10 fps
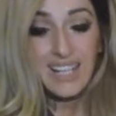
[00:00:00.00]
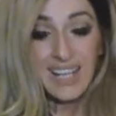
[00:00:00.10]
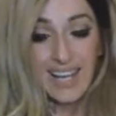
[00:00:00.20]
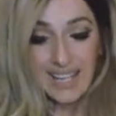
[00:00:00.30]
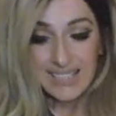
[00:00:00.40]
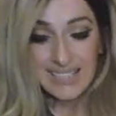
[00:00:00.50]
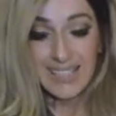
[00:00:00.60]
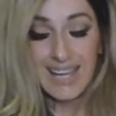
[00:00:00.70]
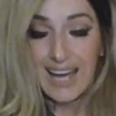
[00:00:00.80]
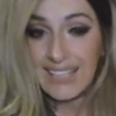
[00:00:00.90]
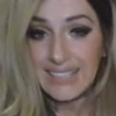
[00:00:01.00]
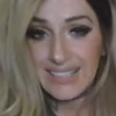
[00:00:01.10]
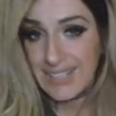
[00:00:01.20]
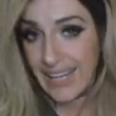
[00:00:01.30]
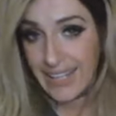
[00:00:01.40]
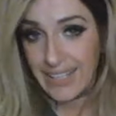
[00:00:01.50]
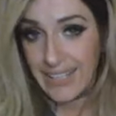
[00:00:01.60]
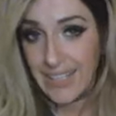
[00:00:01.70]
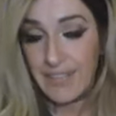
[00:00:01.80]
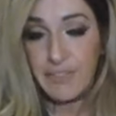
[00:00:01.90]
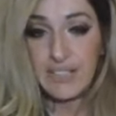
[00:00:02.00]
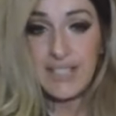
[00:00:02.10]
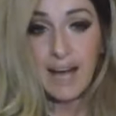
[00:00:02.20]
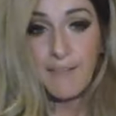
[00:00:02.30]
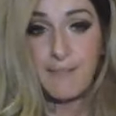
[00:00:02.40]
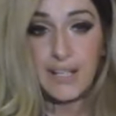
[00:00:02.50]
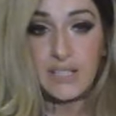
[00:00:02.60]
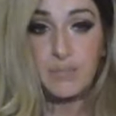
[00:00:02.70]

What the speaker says: It has to get escalated if it's not fixed